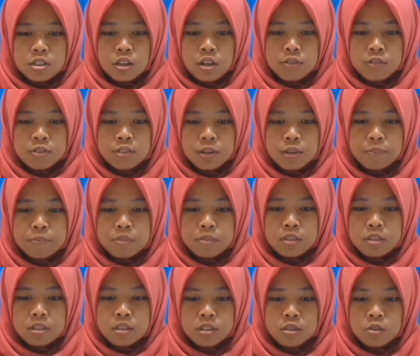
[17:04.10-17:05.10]
function of
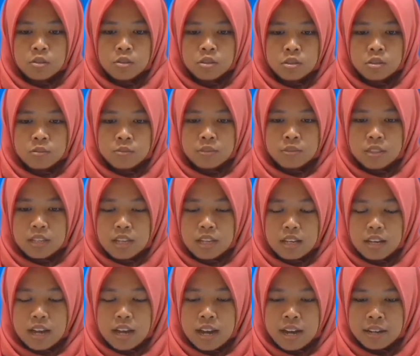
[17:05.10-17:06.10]
substitute
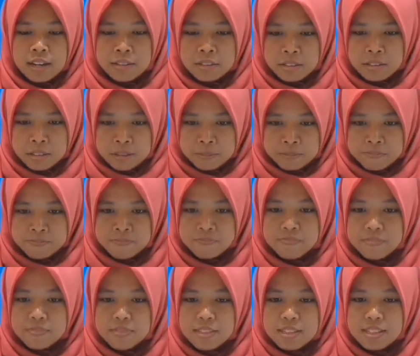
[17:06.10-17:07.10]

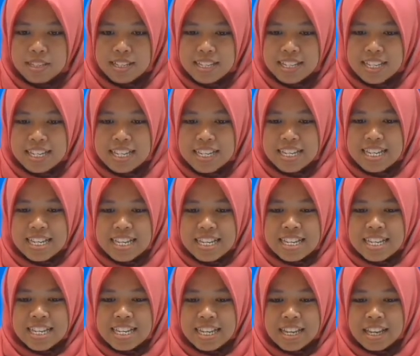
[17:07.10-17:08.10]
item.
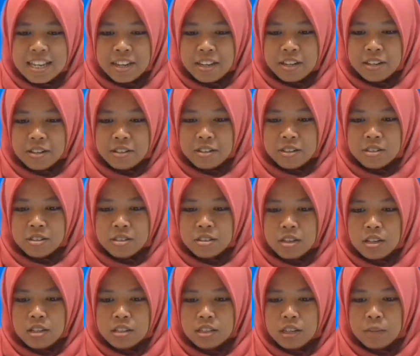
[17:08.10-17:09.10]
In
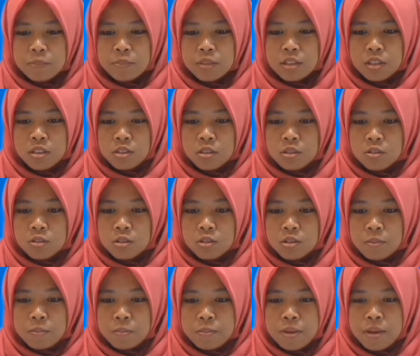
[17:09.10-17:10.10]
English,
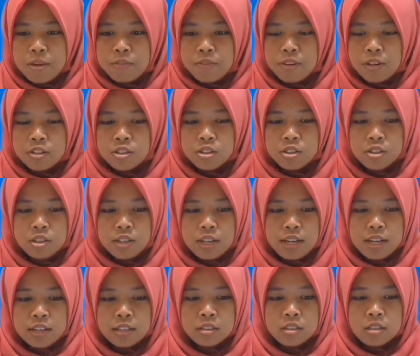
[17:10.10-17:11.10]
substitute may
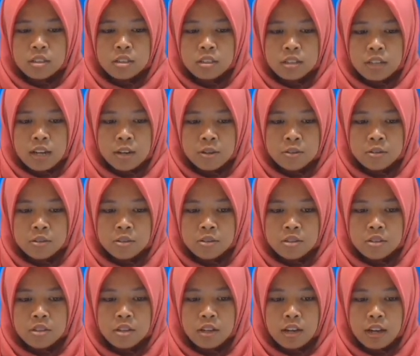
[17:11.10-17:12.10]
function as a
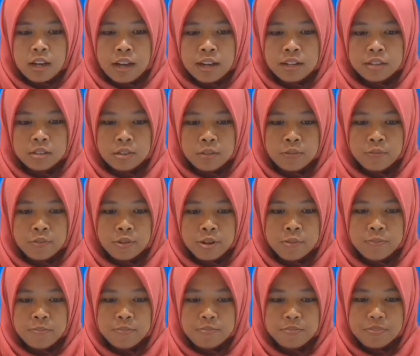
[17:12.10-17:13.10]
noun, as
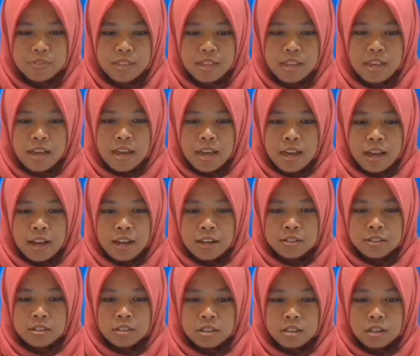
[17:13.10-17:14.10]
a verb,
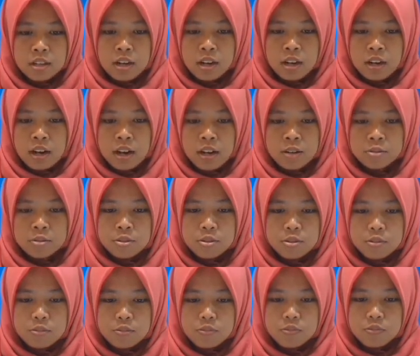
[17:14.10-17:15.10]
as a
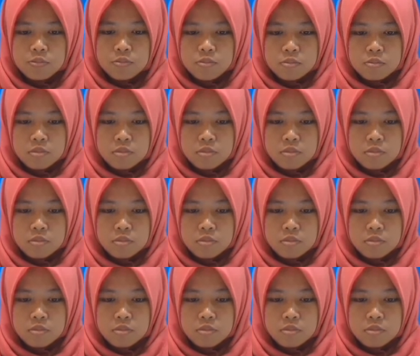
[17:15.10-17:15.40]
clause.